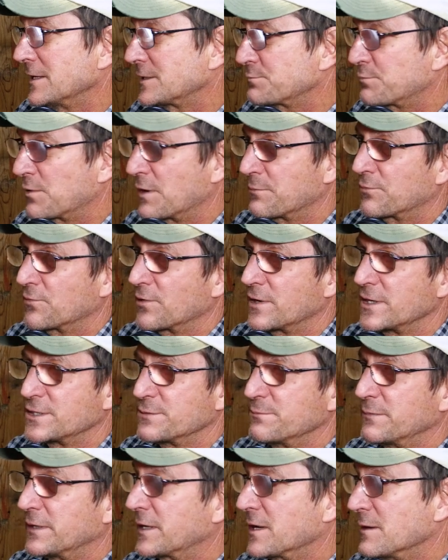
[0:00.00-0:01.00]
its
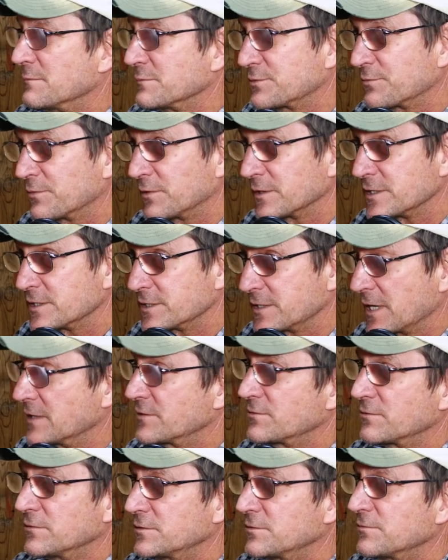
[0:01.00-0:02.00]
preparation becomes really
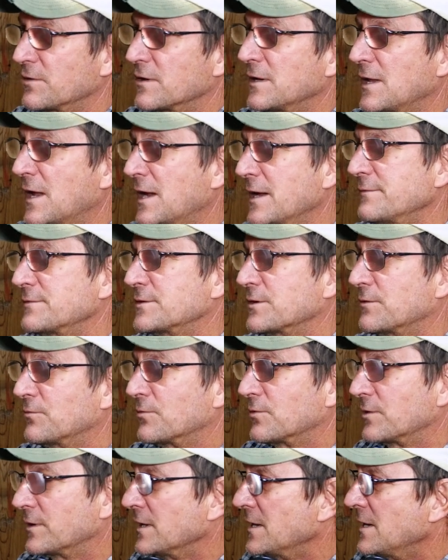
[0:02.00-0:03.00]
central to our lives, mm-hmm.
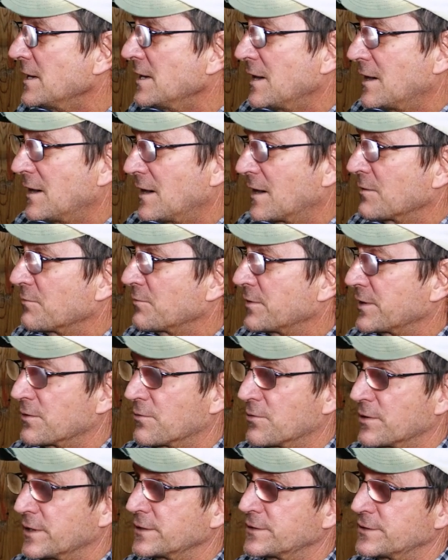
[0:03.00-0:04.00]
or mm-hmm. are we
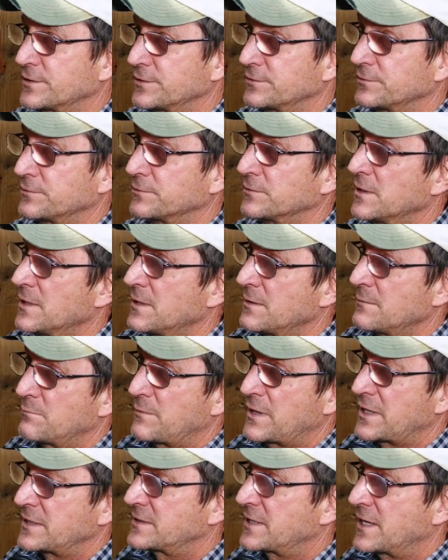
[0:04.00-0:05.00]
going to
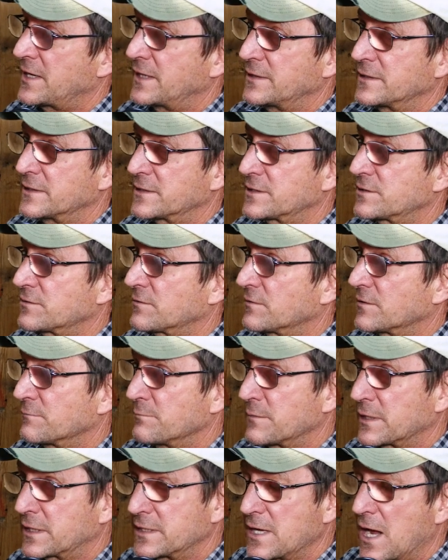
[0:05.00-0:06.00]
maintain this sort
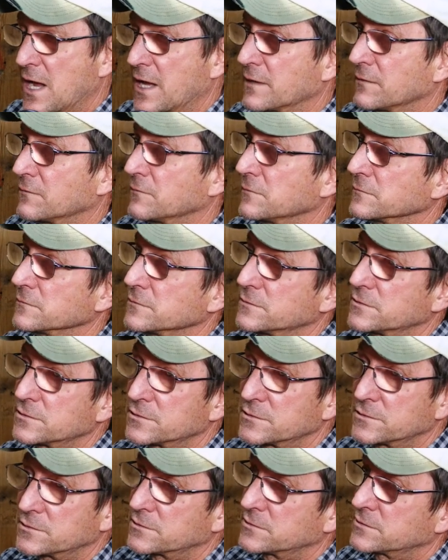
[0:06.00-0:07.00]
of
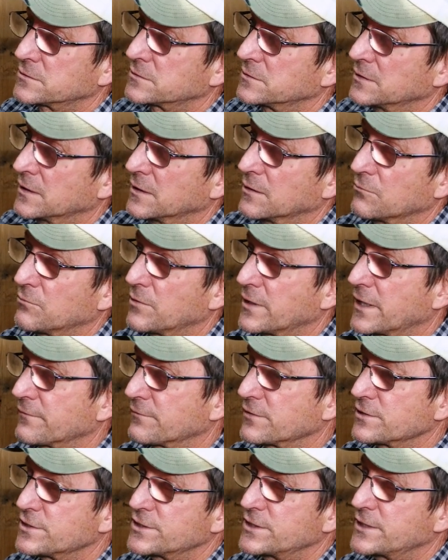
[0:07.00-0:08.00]
McDonald's, yeah. you know,
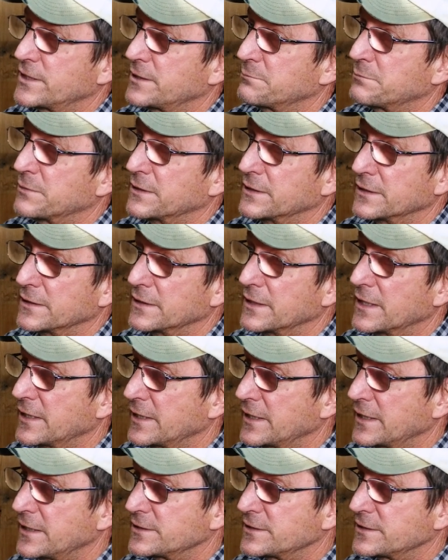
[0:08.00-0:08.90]
whatever's cheap and, yeah. and